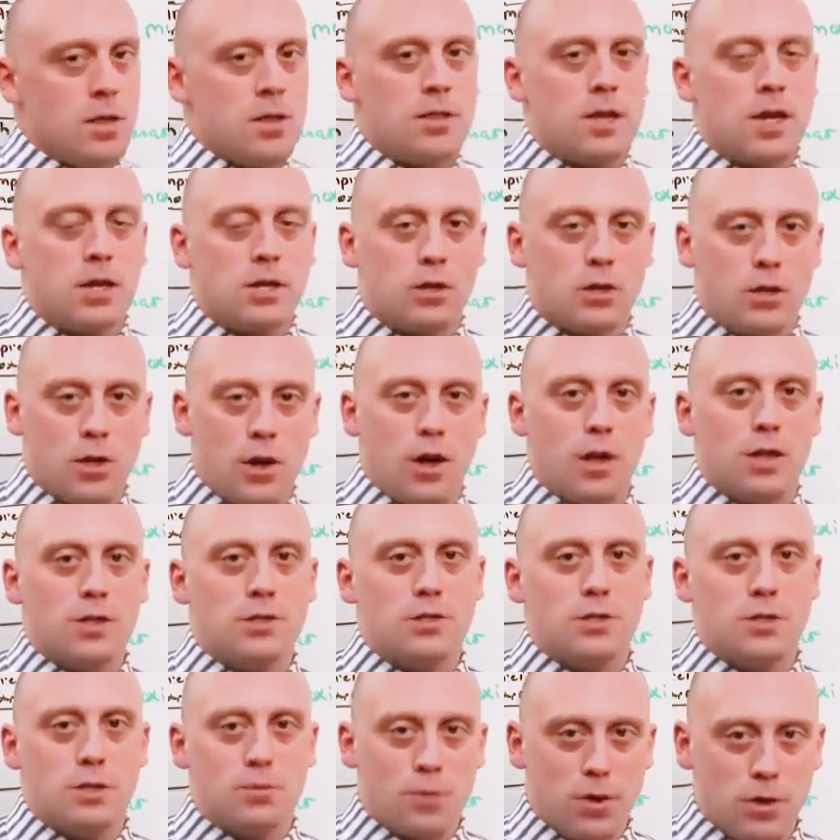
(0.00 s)
that
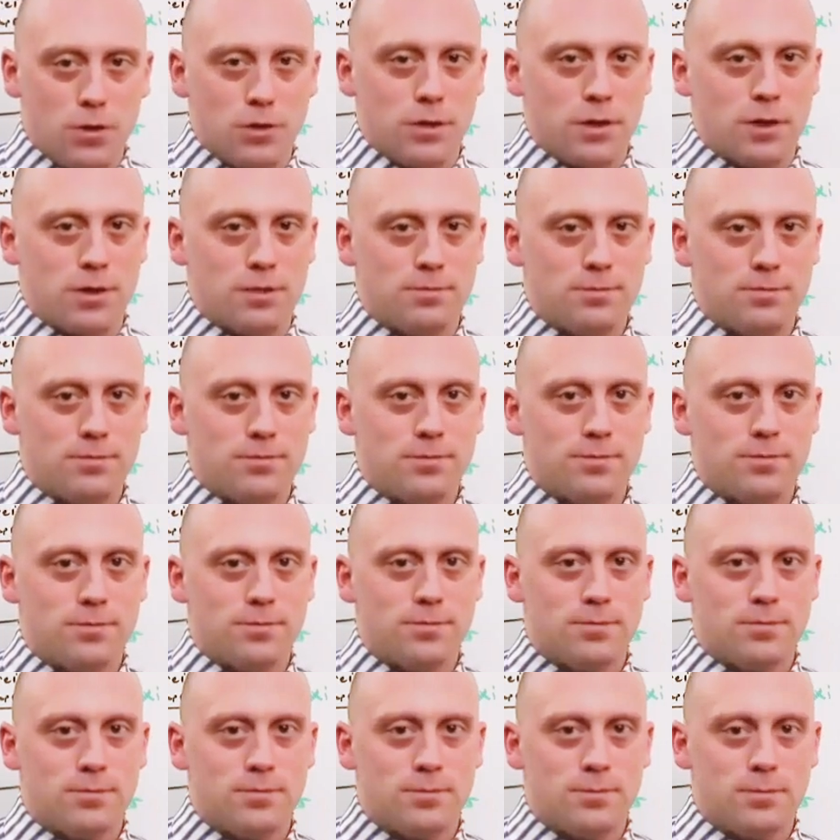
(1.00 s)
cause pneumonia.
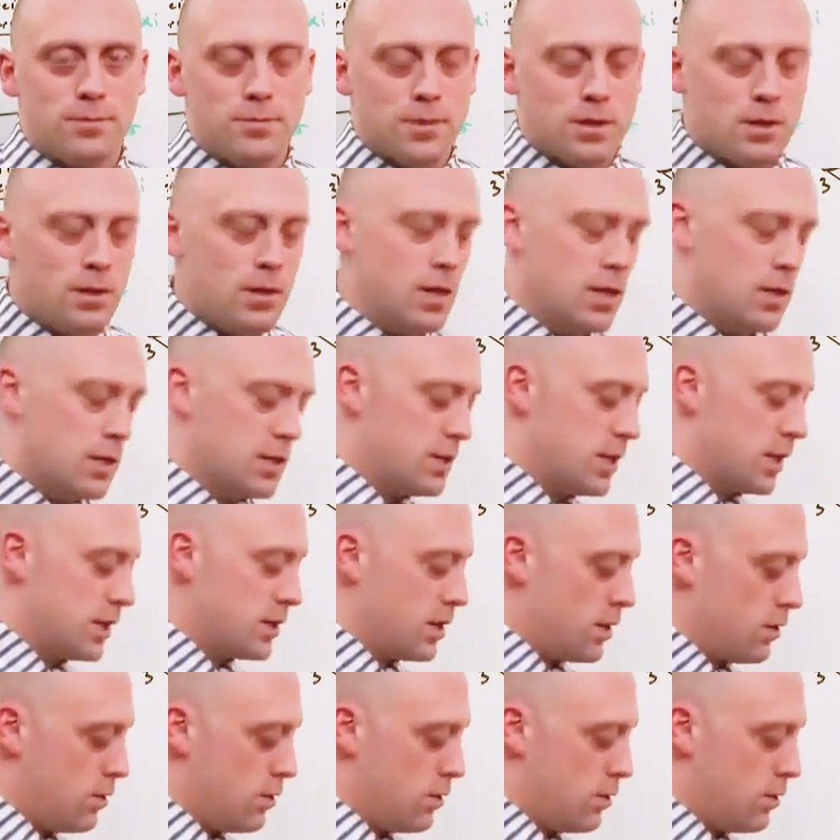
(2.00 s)
And the second